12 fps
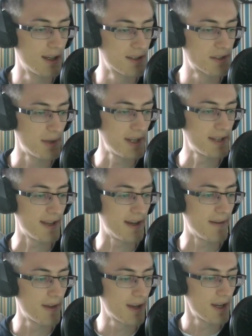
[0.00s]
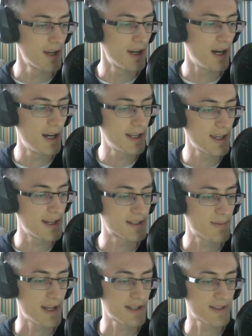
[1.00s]
So we'll edit that. Yeah, it's
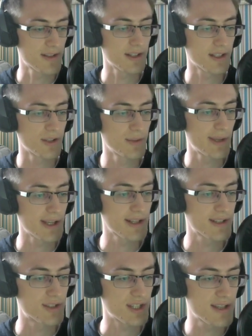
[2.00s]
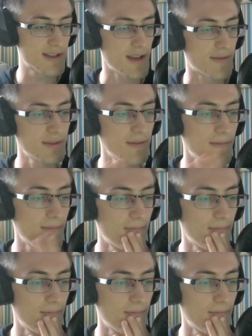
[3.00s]
a Panasonic Lumix G7.